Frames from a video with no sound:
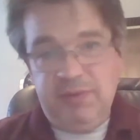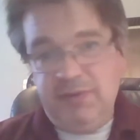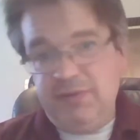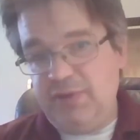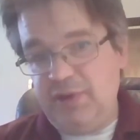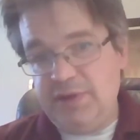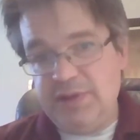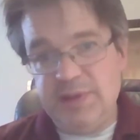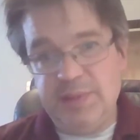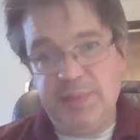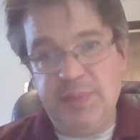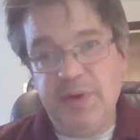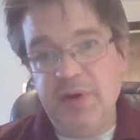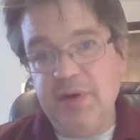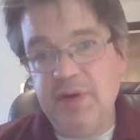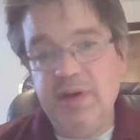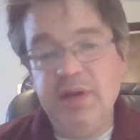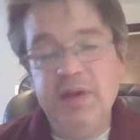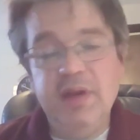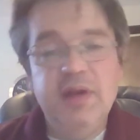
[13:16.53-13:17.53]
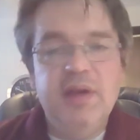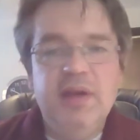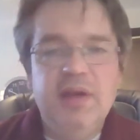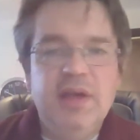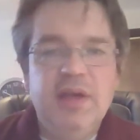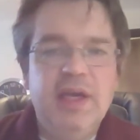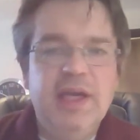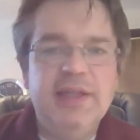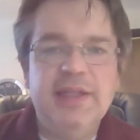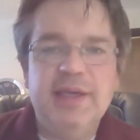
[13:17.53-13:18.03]
falls apart
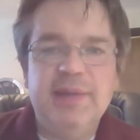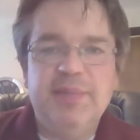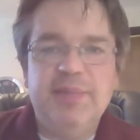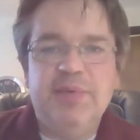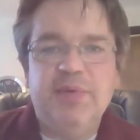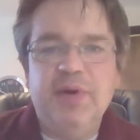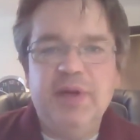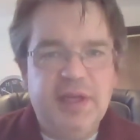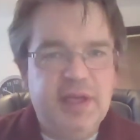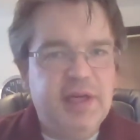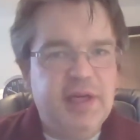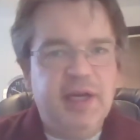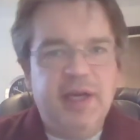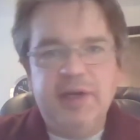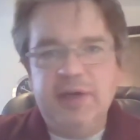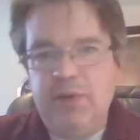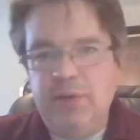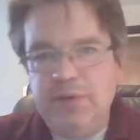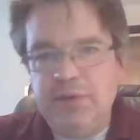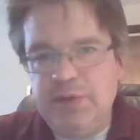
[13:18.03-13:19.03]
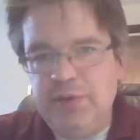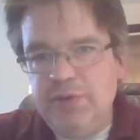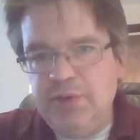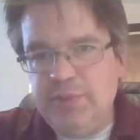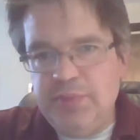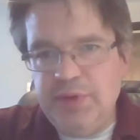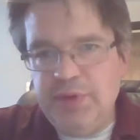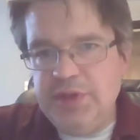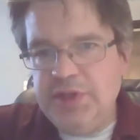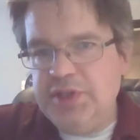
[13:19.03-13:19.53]
at that point. And I know you
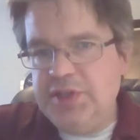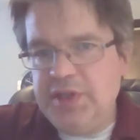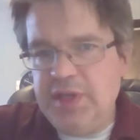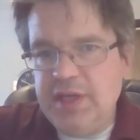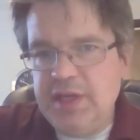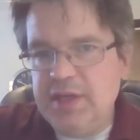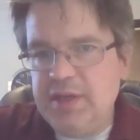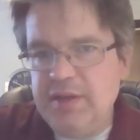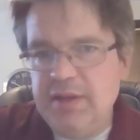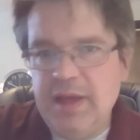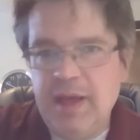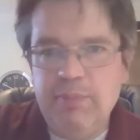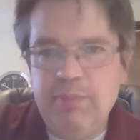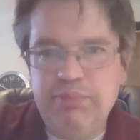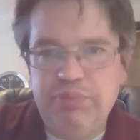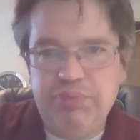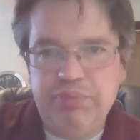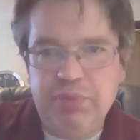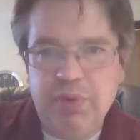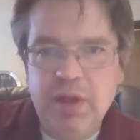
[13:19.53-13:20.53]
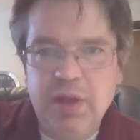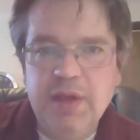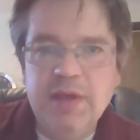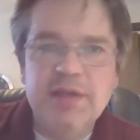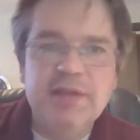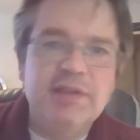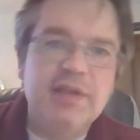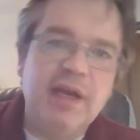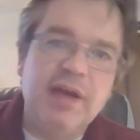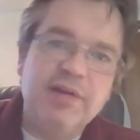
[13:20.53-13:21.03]
appreciated that
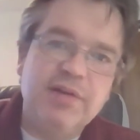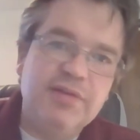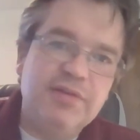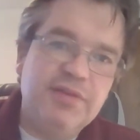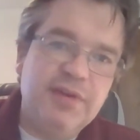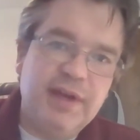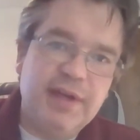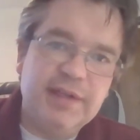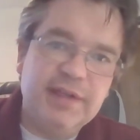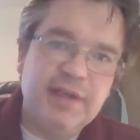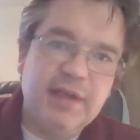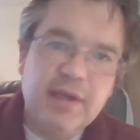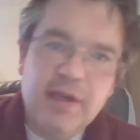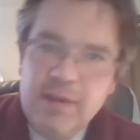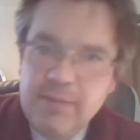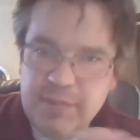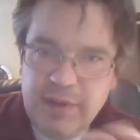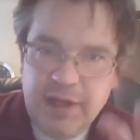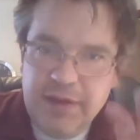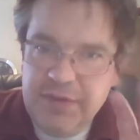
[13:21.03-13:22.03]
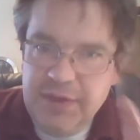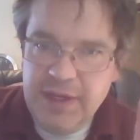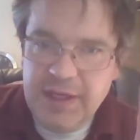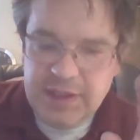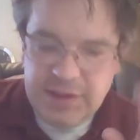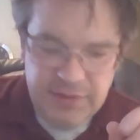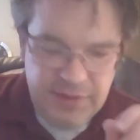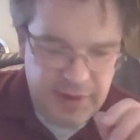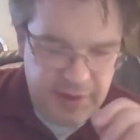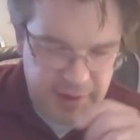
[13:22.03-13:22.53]
sound effect, but I think
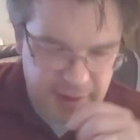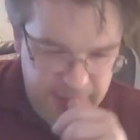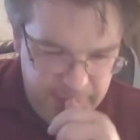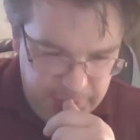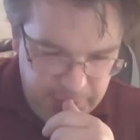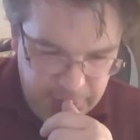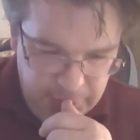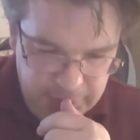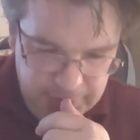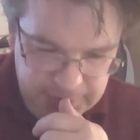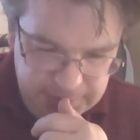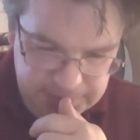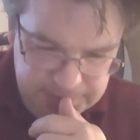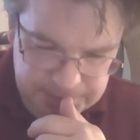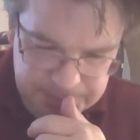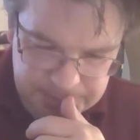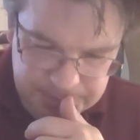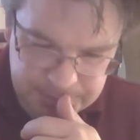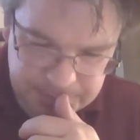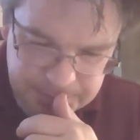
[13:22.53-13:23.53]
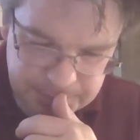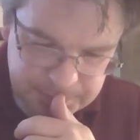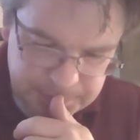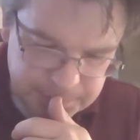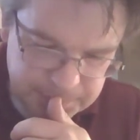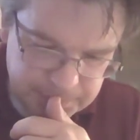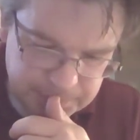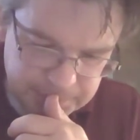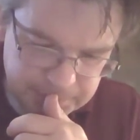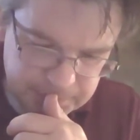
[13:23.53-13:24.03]
it's very important.
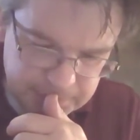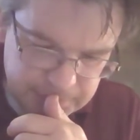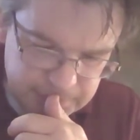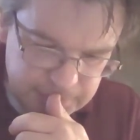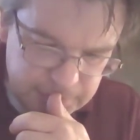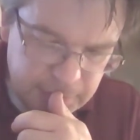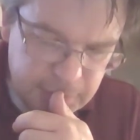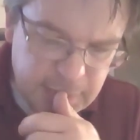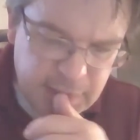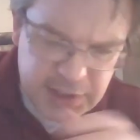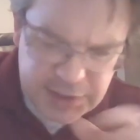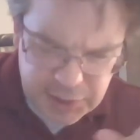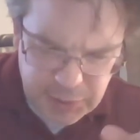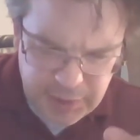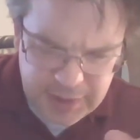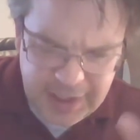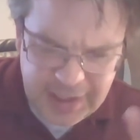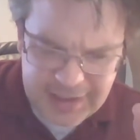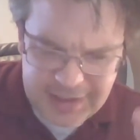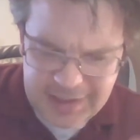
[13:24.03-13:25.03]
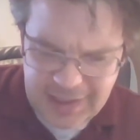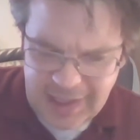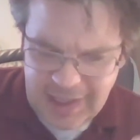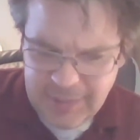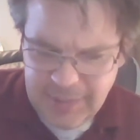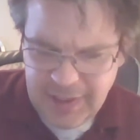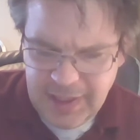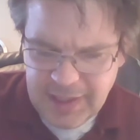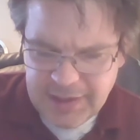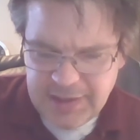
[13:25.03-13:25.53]
So again,
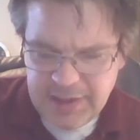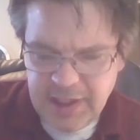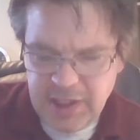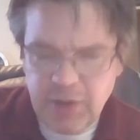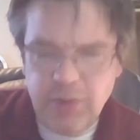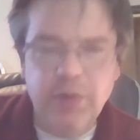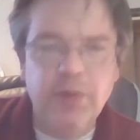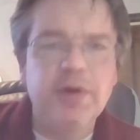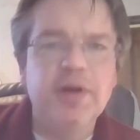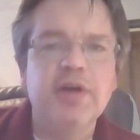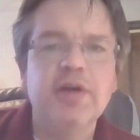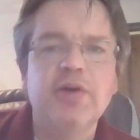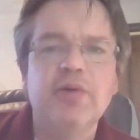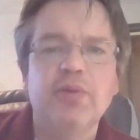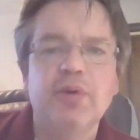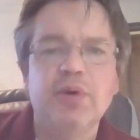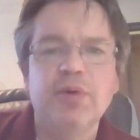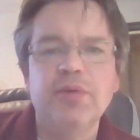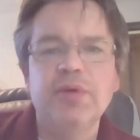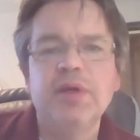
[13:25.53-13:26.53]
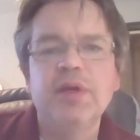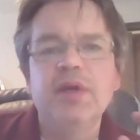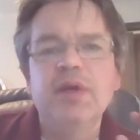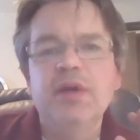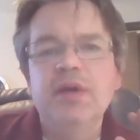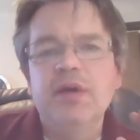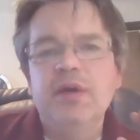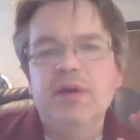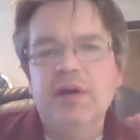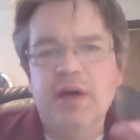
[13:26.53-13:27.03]
Tom has a quote unquote
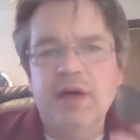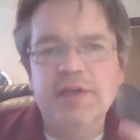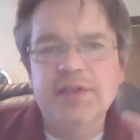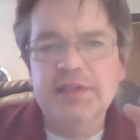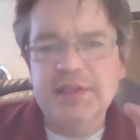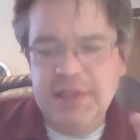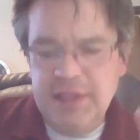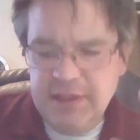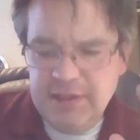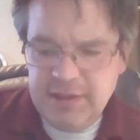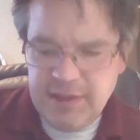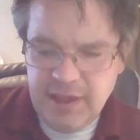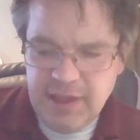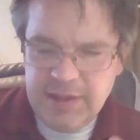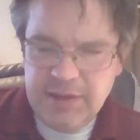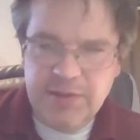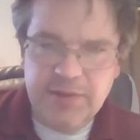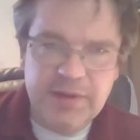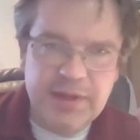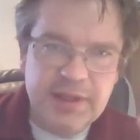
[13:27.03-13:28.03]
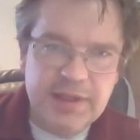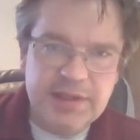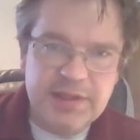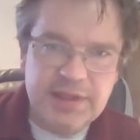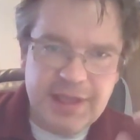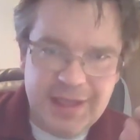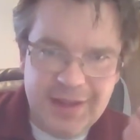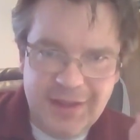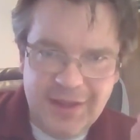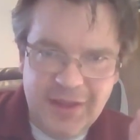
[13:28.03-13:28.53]
husky tenderness,
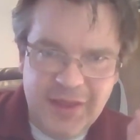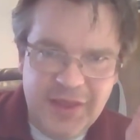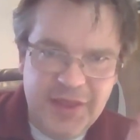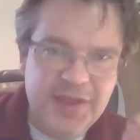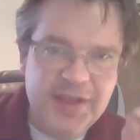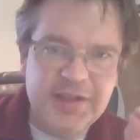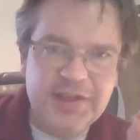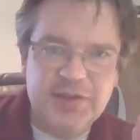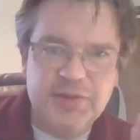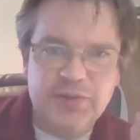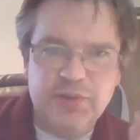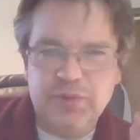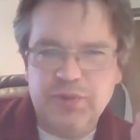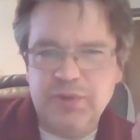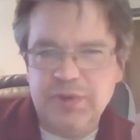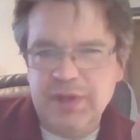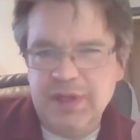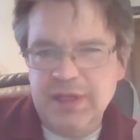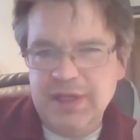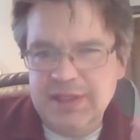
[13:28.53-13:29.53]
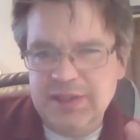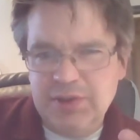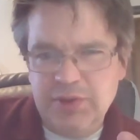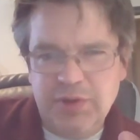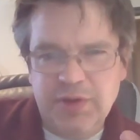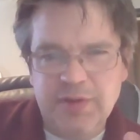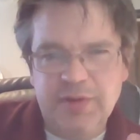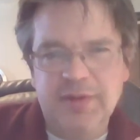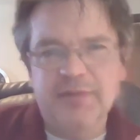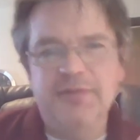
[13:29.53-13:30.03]
and this is
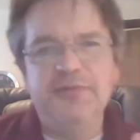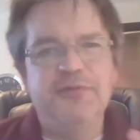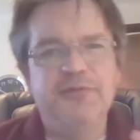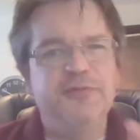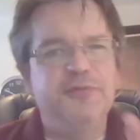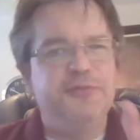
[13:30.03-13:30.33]
sort of the